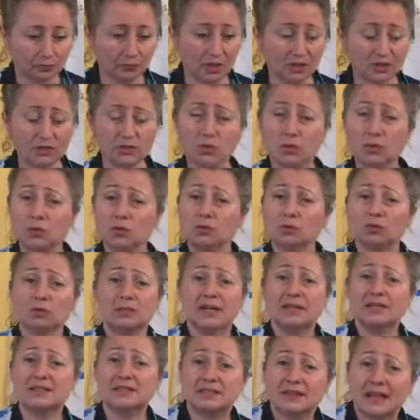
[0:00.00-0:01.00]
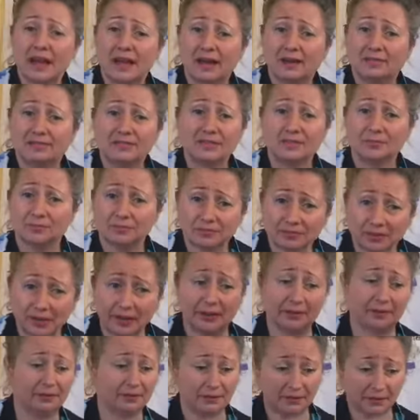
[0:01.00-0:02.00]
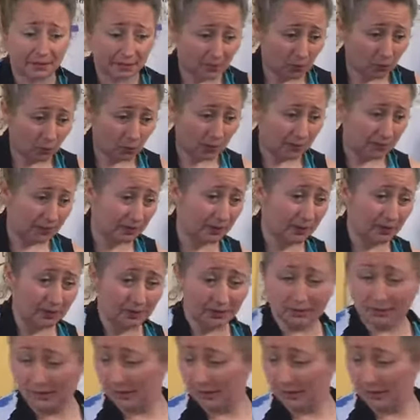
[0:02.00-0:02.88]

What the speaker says: So let's have some fun. Why not?